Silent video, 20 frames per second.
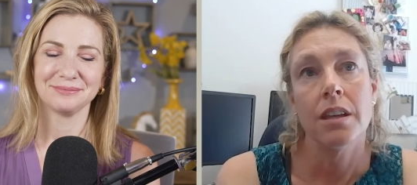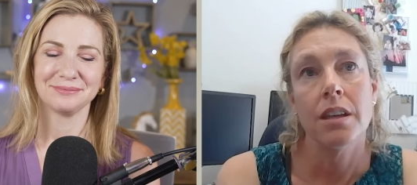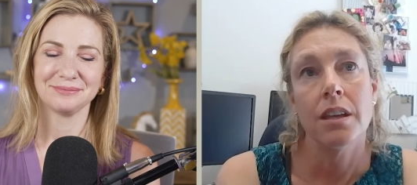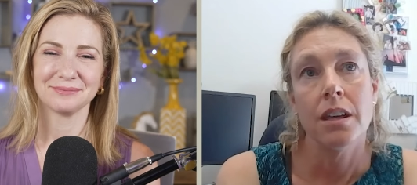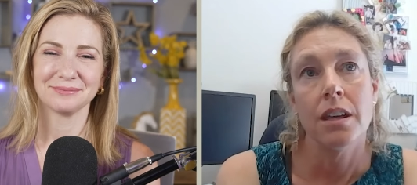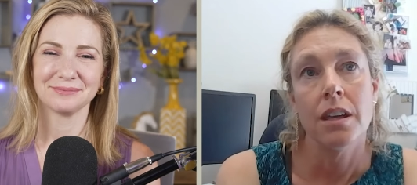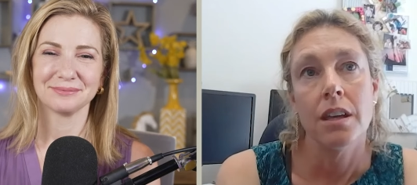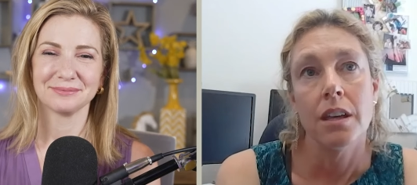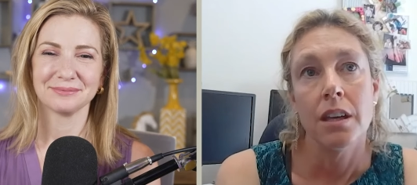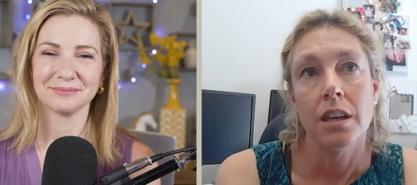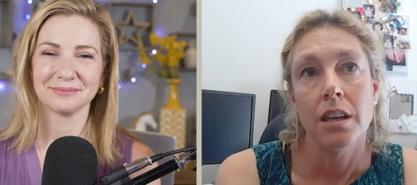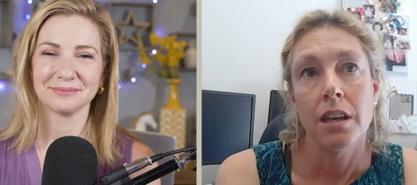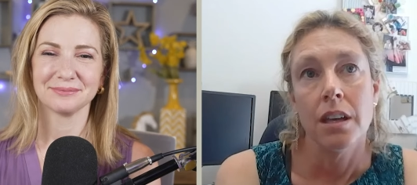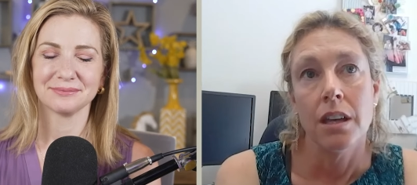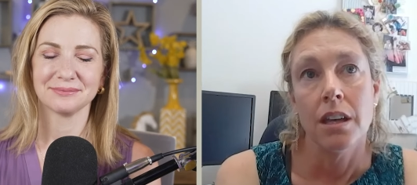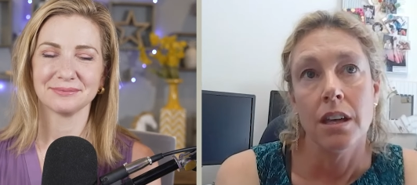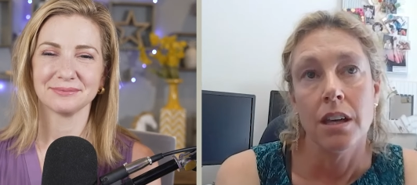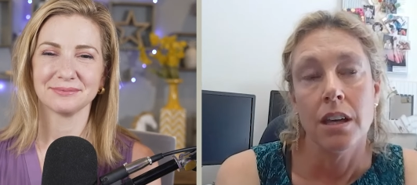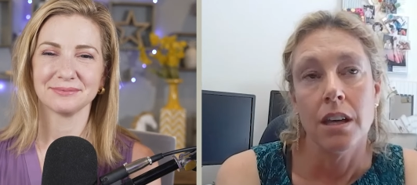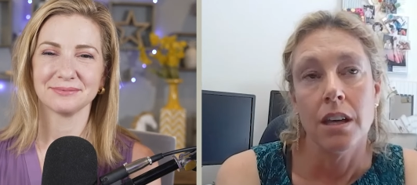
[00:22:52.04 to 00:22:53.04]

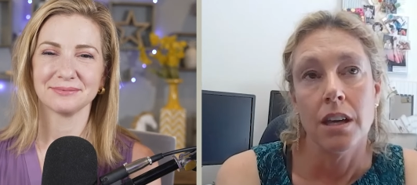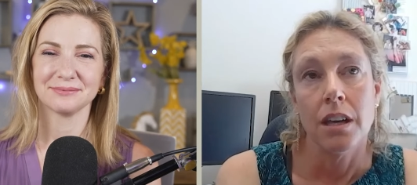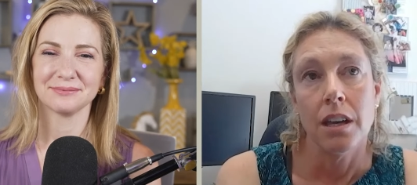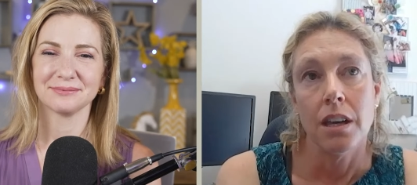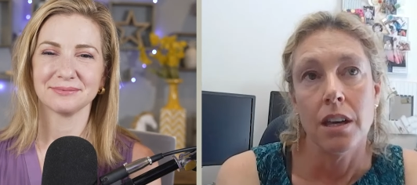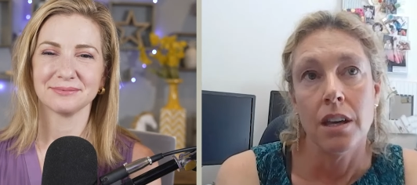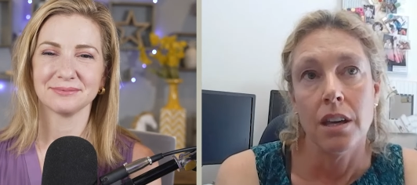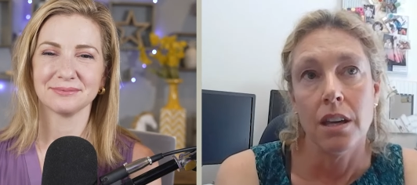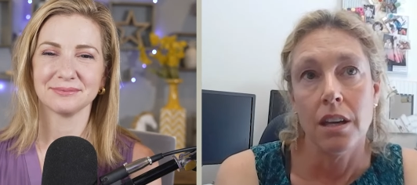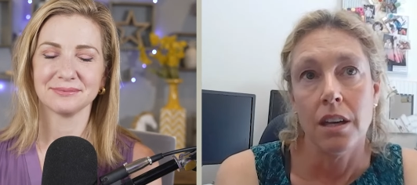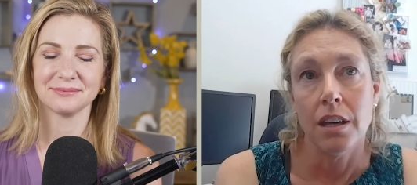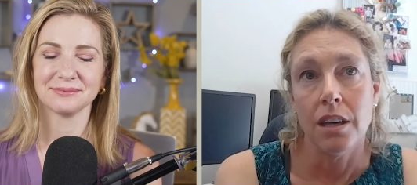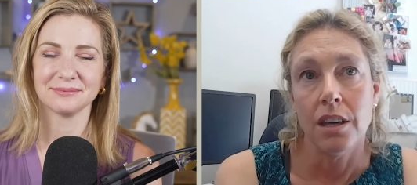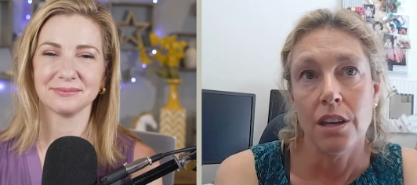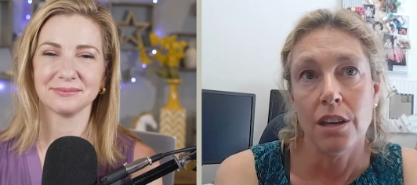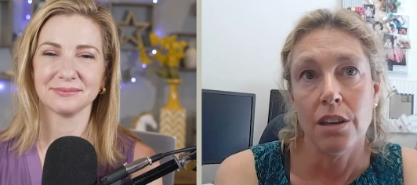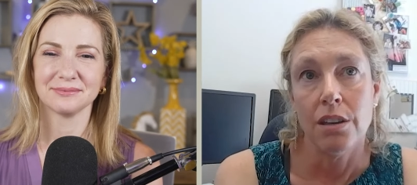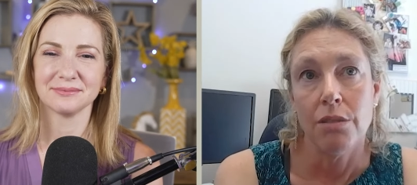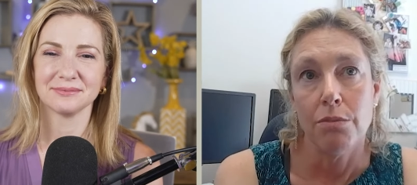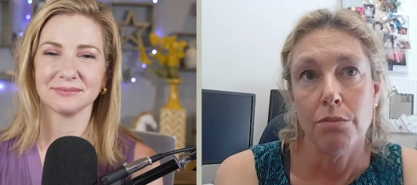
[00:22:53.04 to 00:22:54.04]

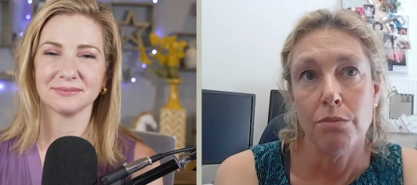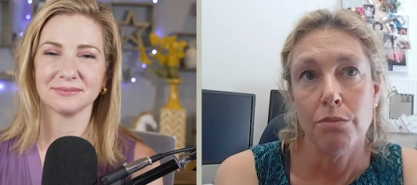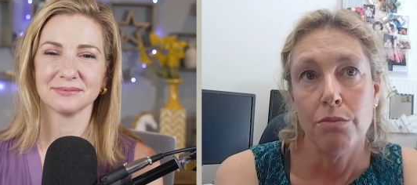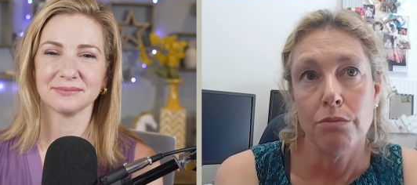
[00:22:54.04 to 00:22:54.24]
(no one is talking)